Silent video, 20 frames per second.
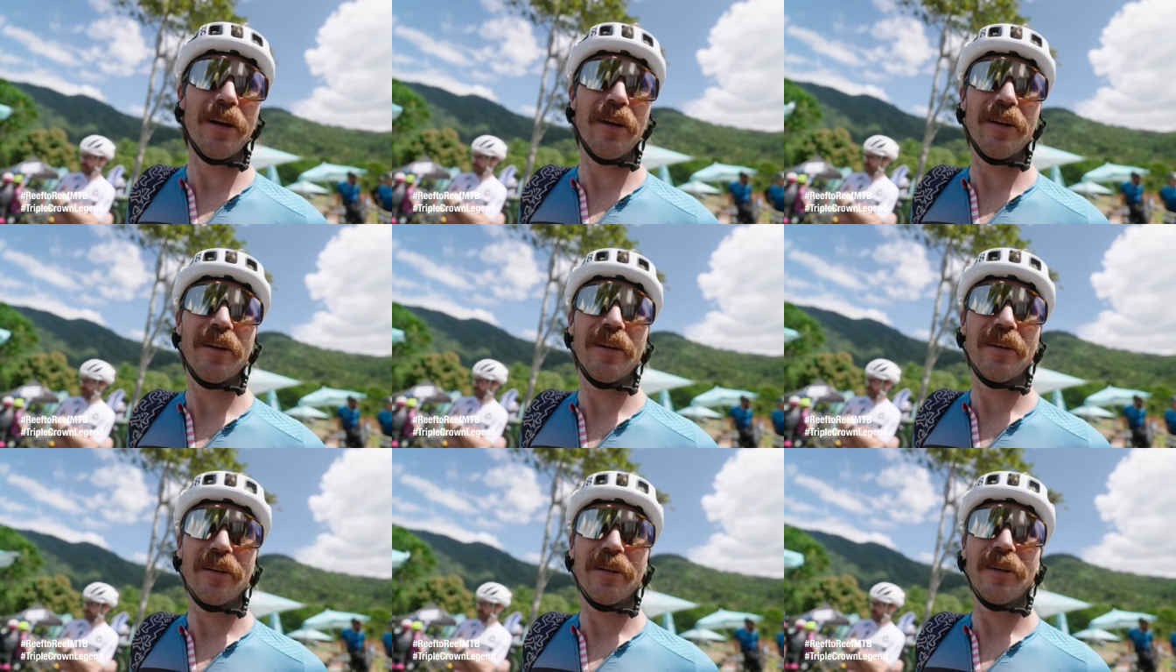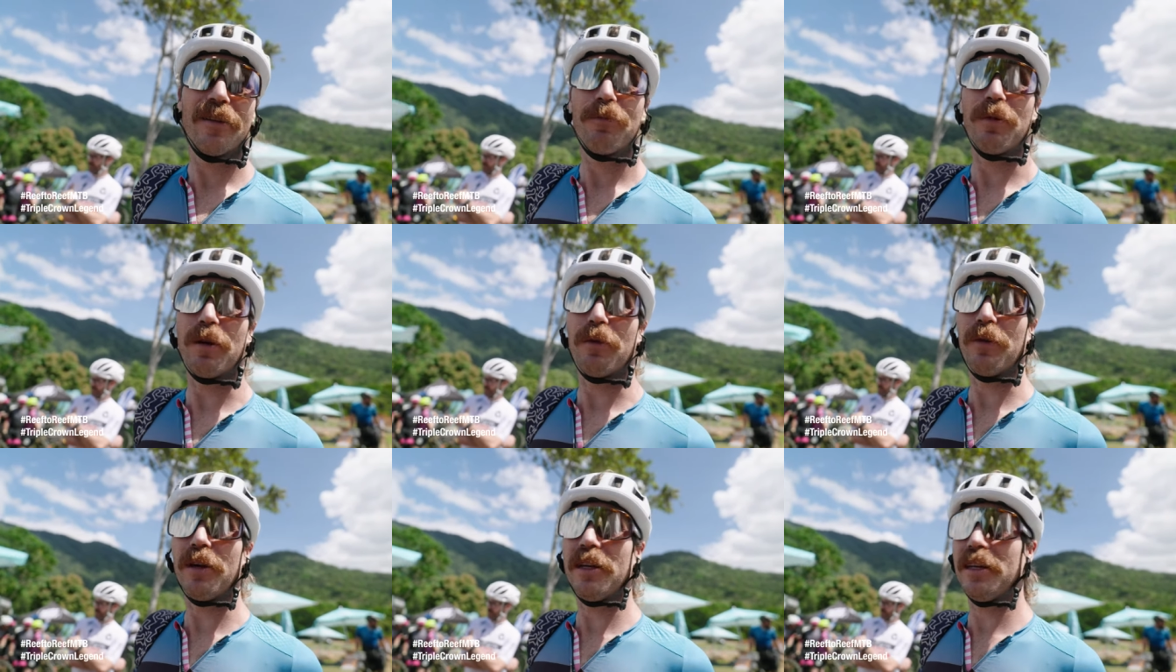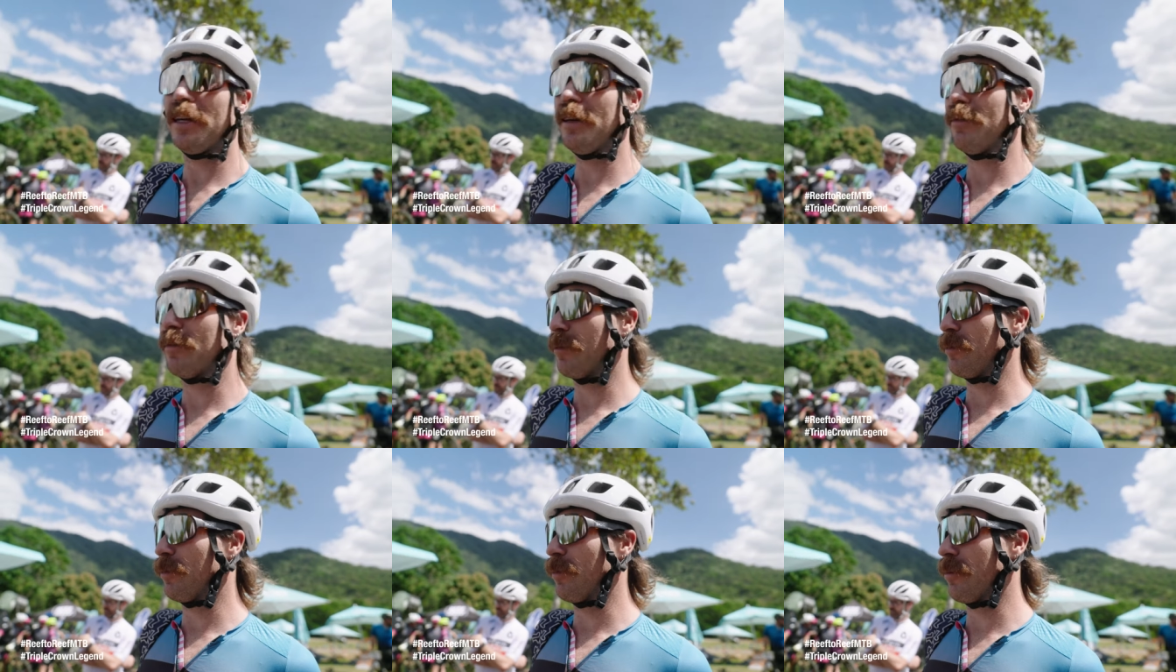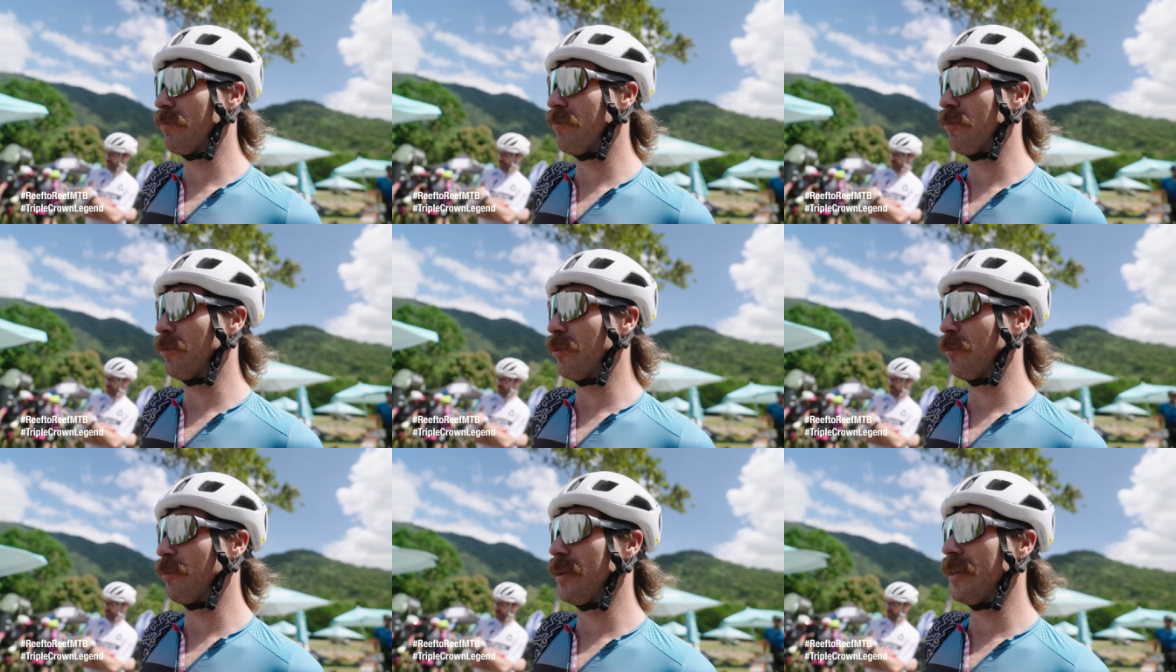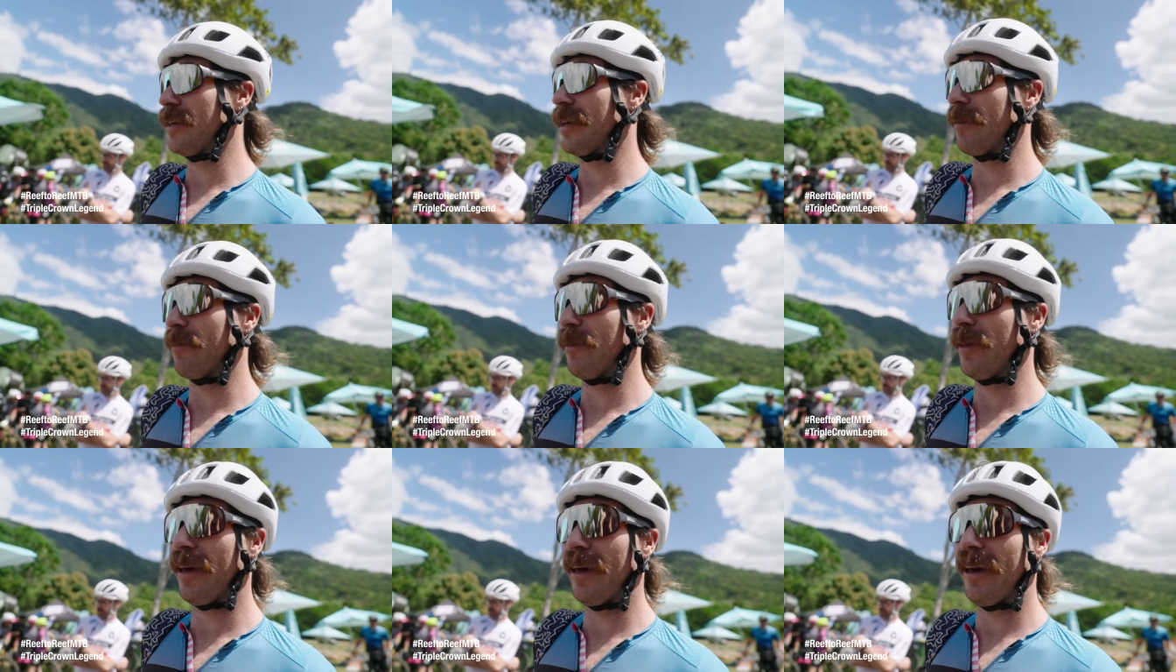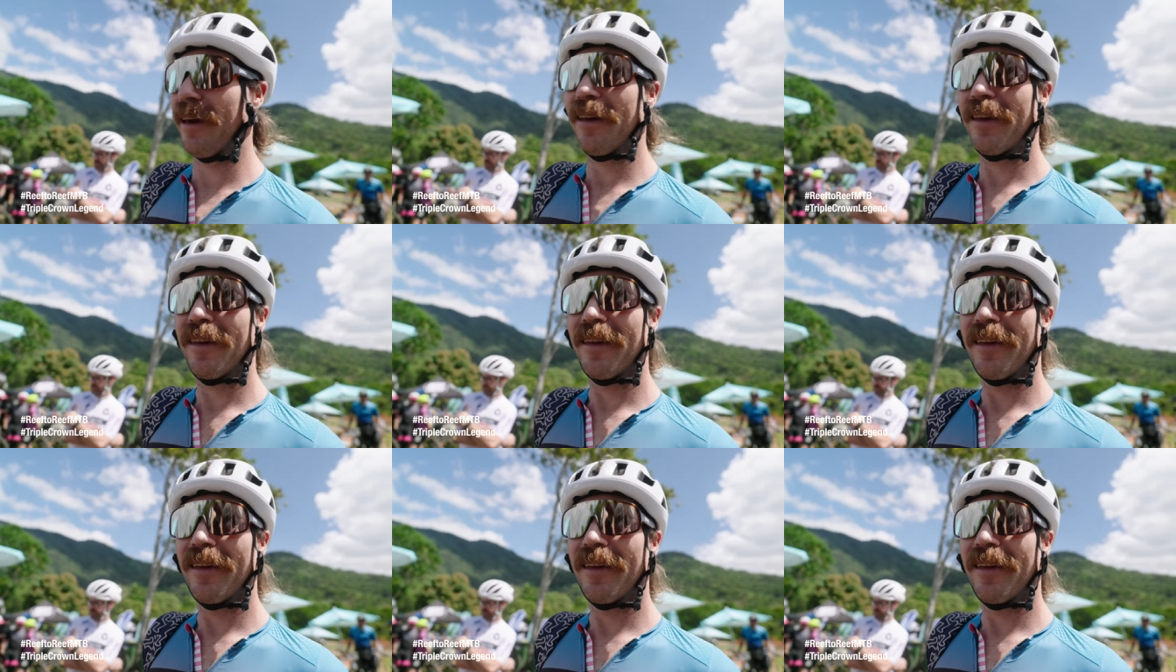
a bit windy, but we won't feel the wind up there.